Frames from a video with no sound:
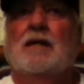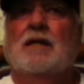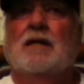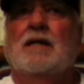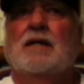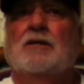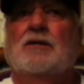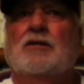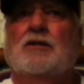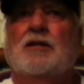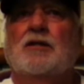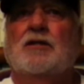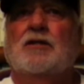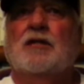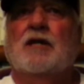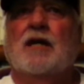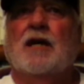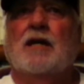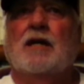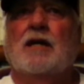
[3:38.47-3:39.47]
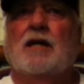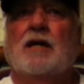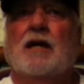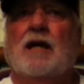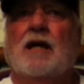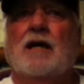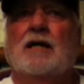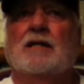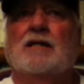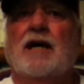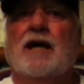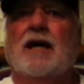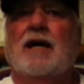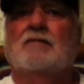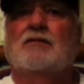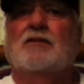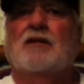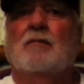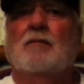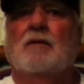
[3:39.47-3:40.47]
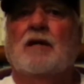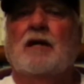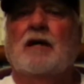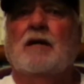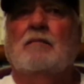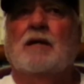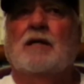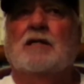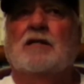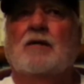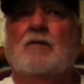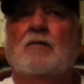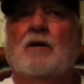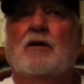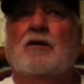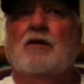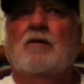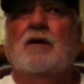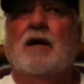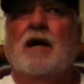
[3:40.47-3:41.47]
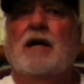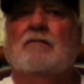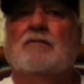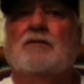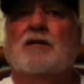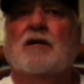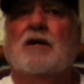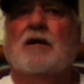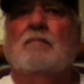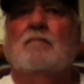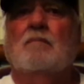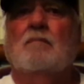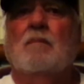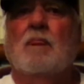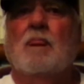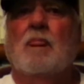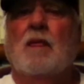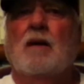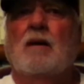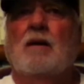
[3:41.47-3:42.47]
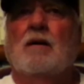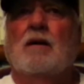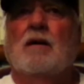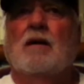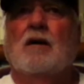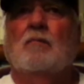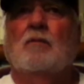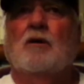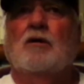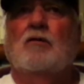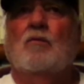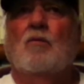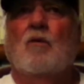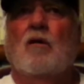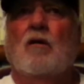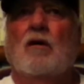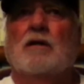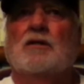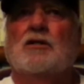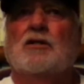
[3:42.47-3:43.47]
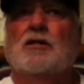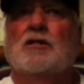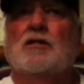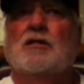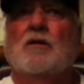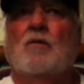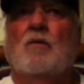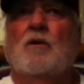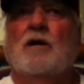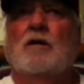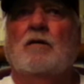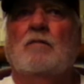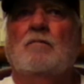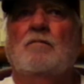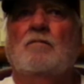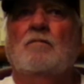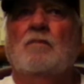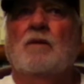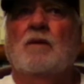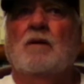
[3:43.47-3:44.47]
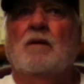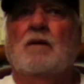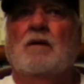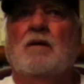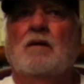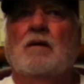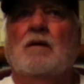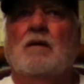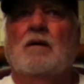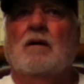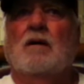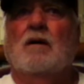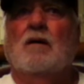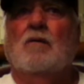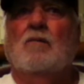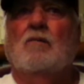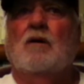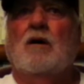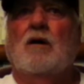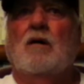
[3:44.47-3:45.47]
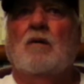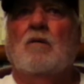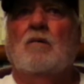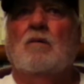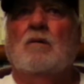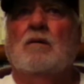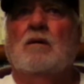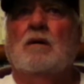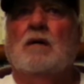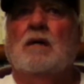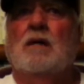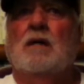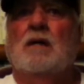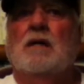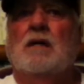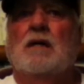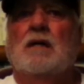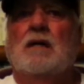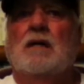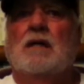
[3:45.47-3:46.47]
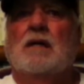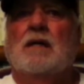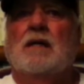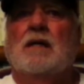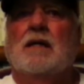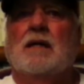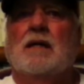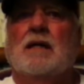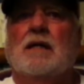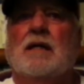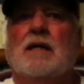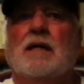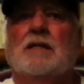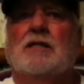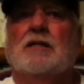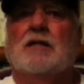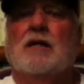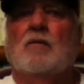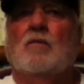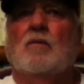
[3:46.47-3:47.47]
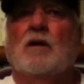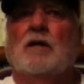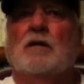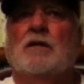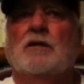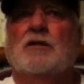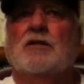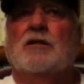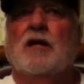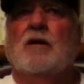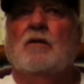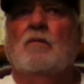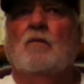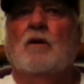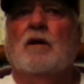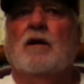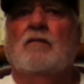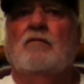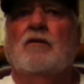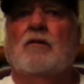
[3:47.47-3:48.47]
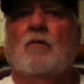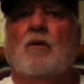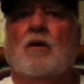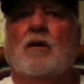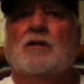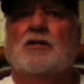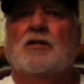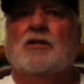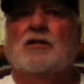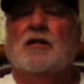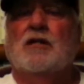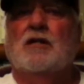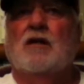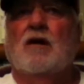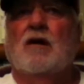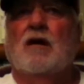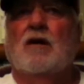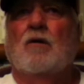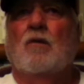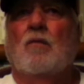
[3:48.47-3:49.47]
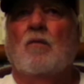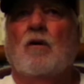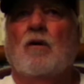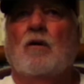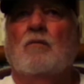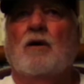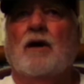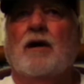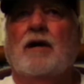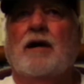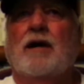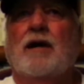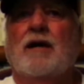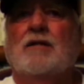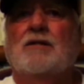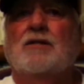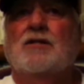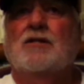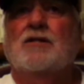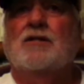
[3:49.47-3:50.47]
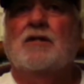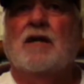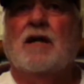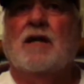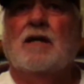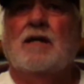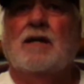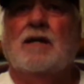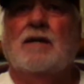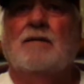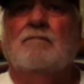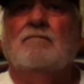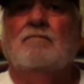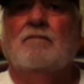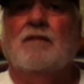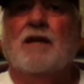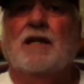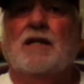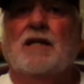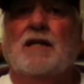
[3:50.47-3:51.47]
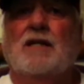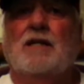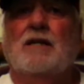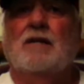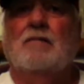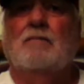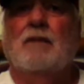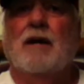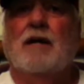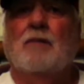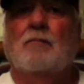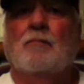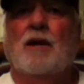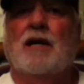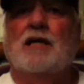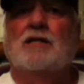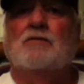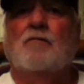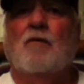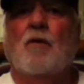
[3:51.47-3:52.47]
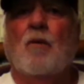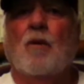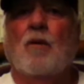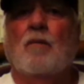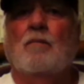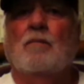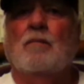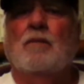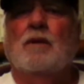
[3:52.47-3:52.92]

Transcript: And she said, I'd like to have some of them. And I said, well, you can have some. How many you want? And she said, well, I don't know. And I said, well, just get whatever you want. She said, no, I don't want them right now. She said, I need to make a place for them.